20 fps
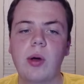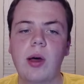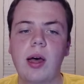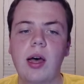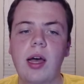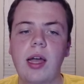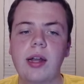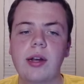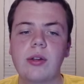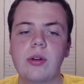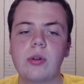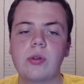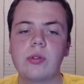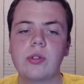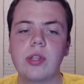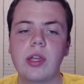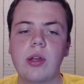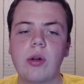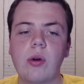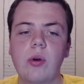while Idaho
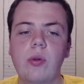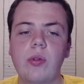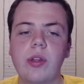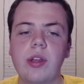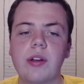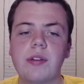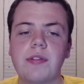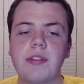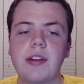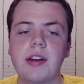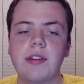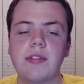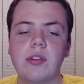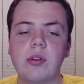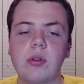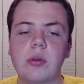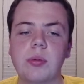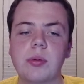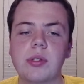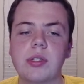State only an effective
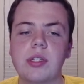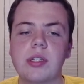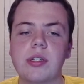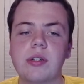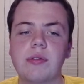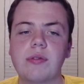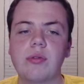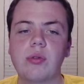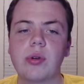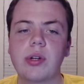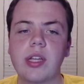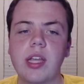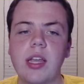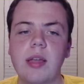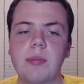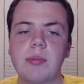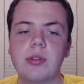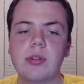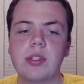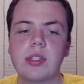field goal percentage of
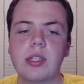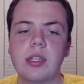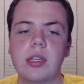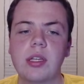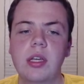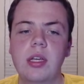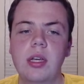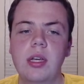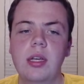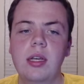48%.